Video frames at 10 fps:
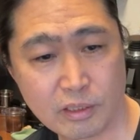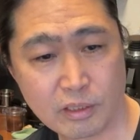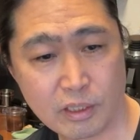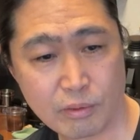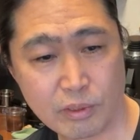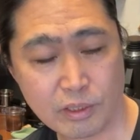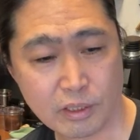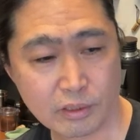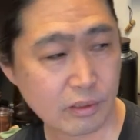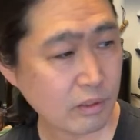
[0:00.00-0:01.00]
They're really
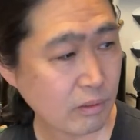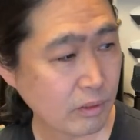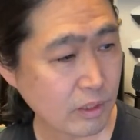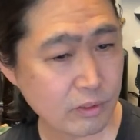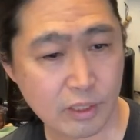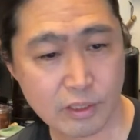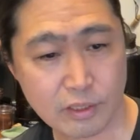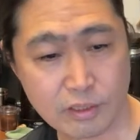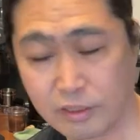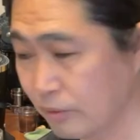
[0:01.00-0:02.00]
good. Hold on a second
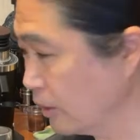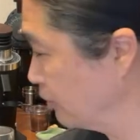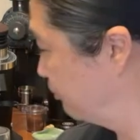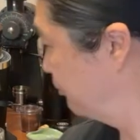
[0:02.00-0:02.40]
here. You know what?